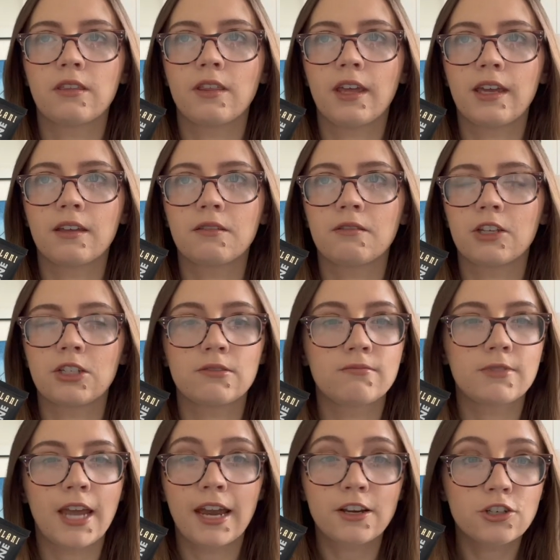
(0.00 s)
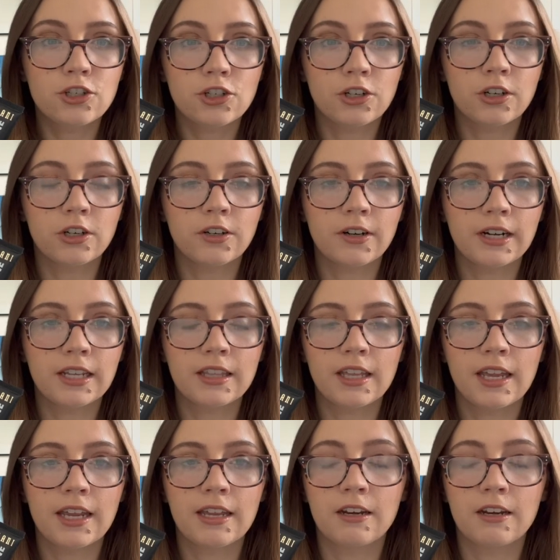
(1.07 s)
like the texture or anything,